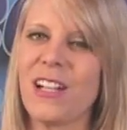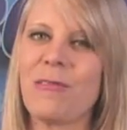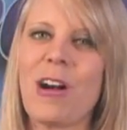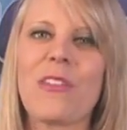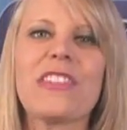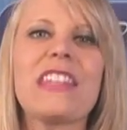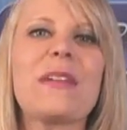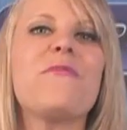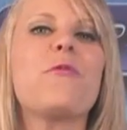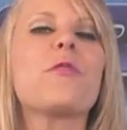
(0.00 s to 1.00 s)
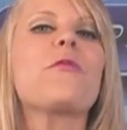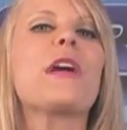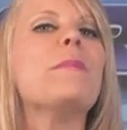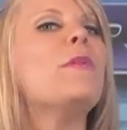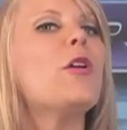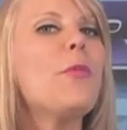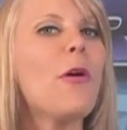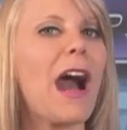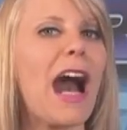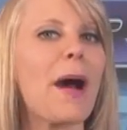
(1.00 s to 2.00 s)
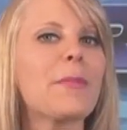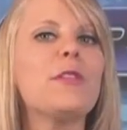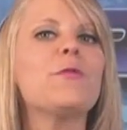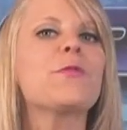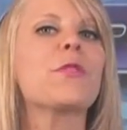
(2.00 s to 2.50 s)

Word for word: Well, the same ForeFlight mobile app used